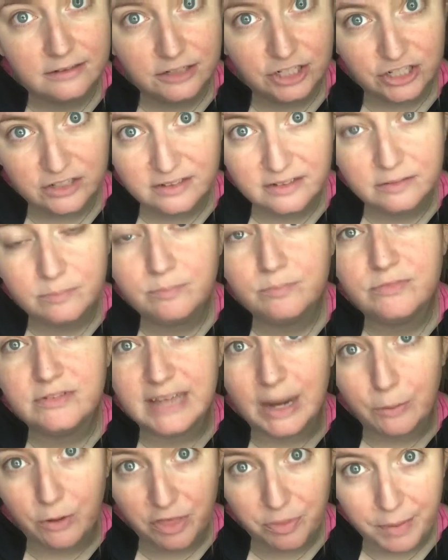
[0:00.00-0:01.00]
Just
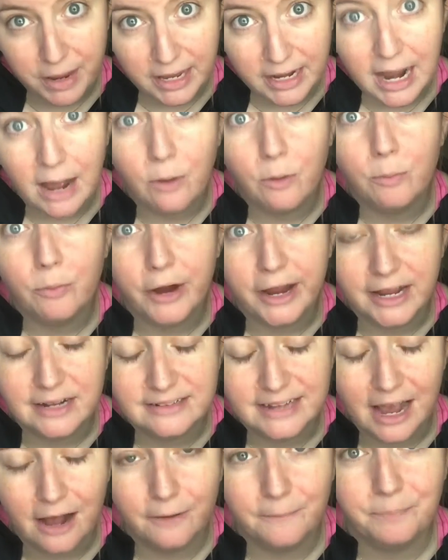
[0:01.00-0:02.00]
stay with me and I will break
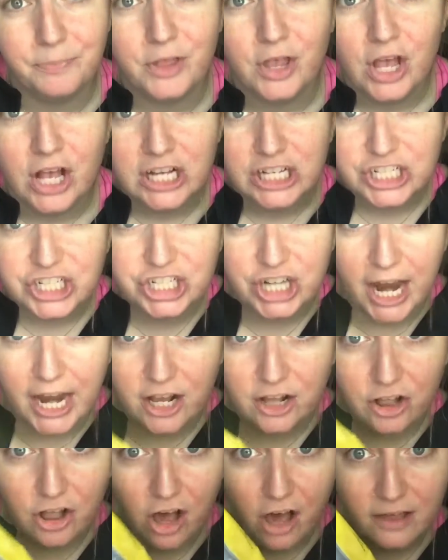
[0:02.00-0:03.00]
it down.
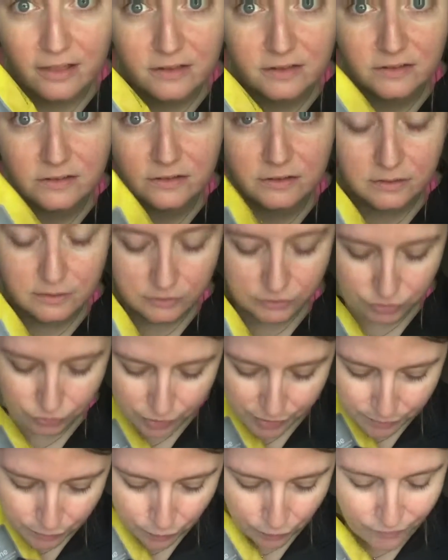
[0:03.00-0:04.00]
Shine cloths to
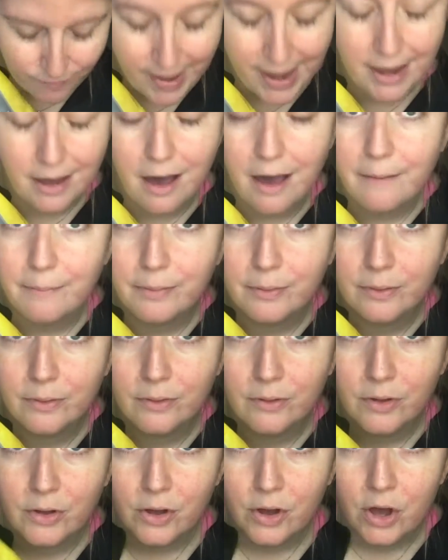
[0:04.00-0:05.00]
remove makeup.
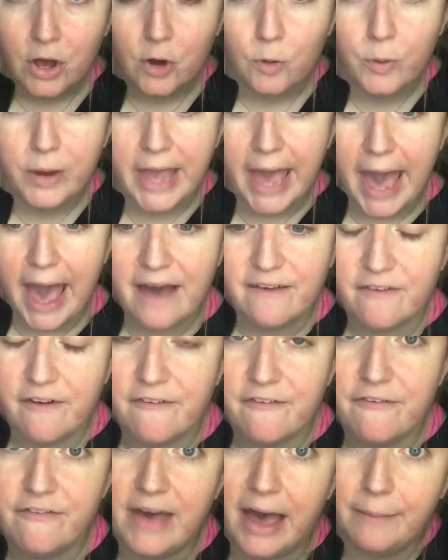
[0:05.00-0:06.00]
We have
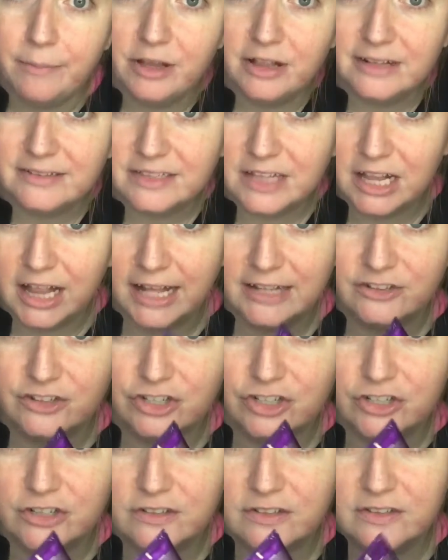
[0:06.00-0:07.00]
fabulous
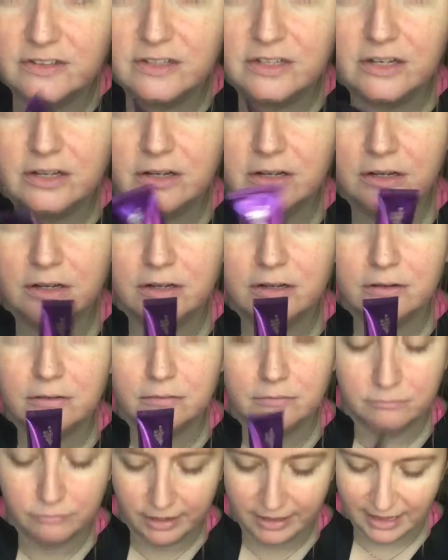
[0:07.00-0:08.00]
cleansers.
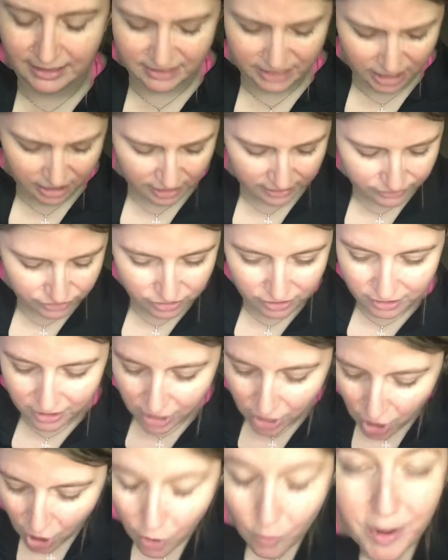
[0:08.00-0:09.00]
Wait, that's not the cleanser.
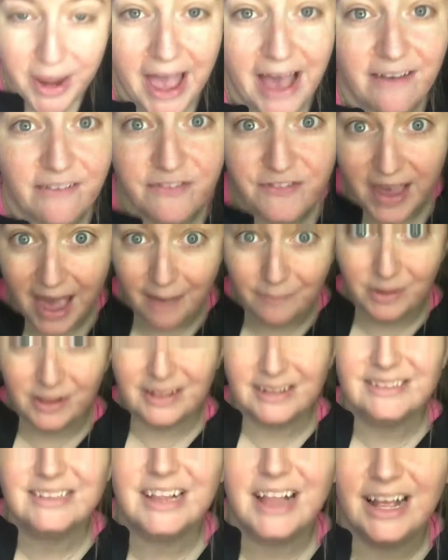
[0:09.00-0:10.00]
We have
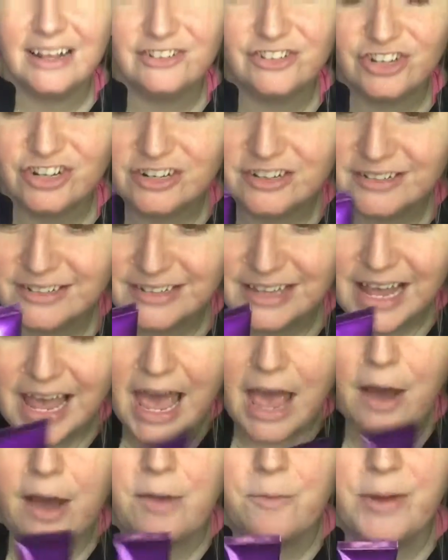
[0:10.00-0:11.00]
fabulous cleansers,
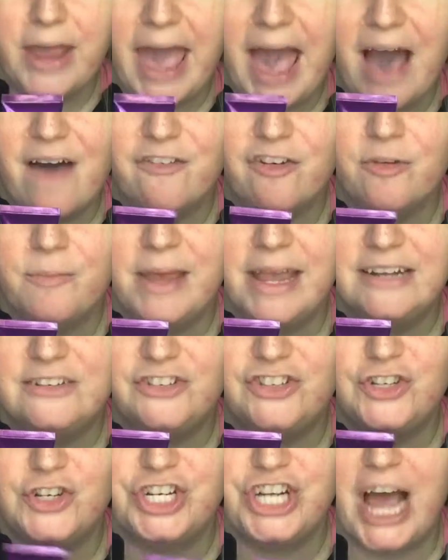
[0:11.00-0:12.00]
and we have them in
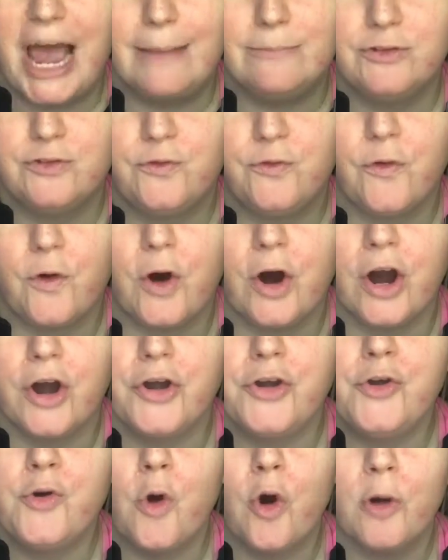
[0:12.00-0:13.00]
two types, for
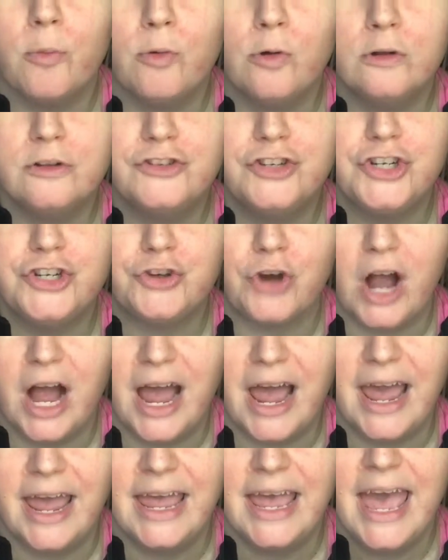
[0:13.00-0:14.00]
normal to
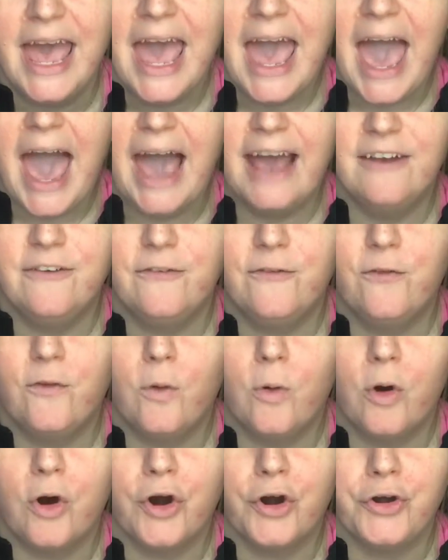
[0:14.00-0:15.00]
dry and
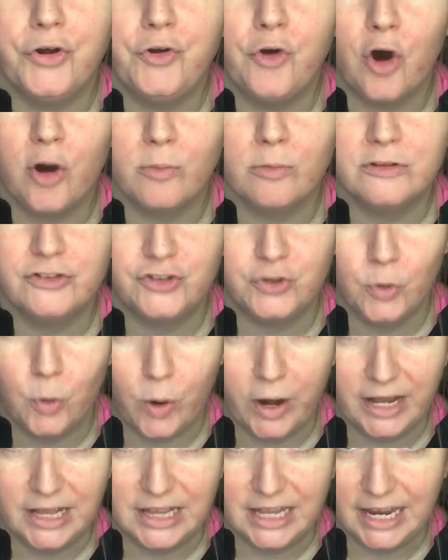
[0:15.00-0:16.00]
for normal to
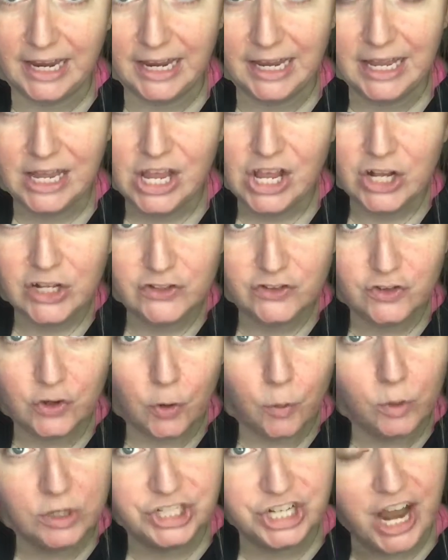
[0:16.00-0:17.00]
oily.
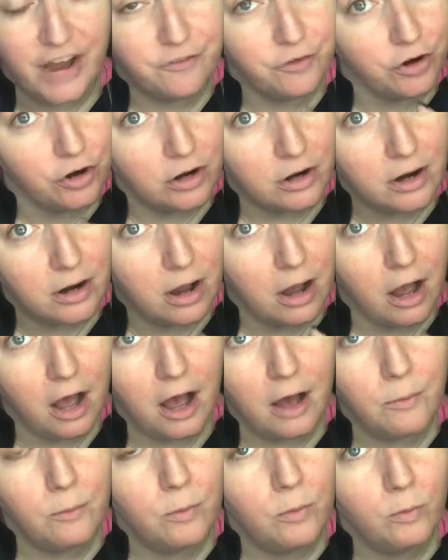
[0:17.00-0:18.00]
So whichever
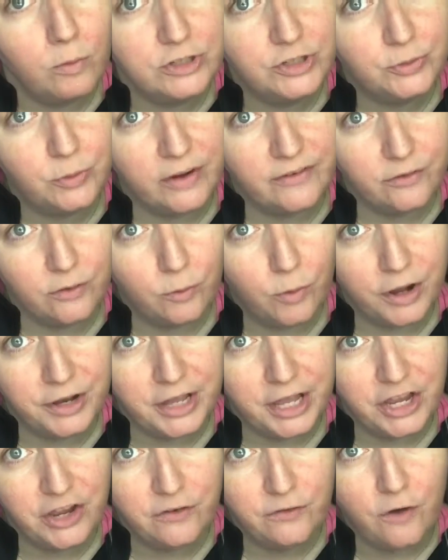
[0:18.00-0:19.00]
one
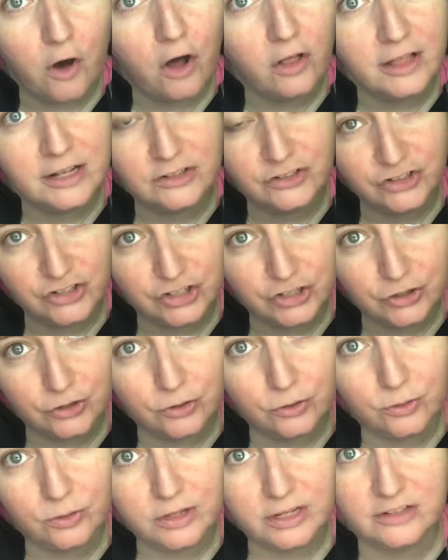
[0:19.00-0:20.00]
that you fall
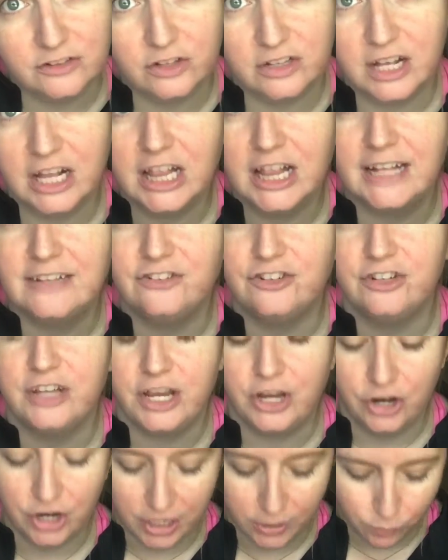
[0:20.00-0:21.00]
into is a cleanser
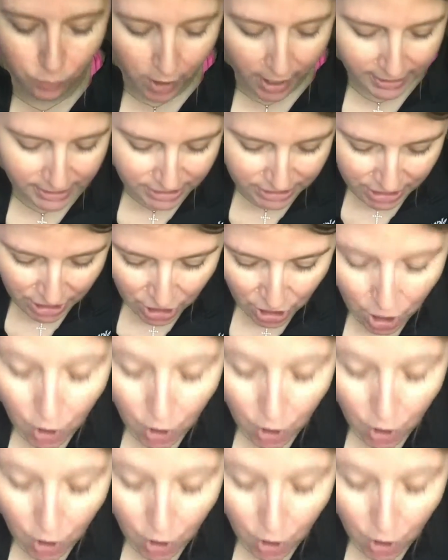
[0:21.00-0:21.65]
that you're gonna want.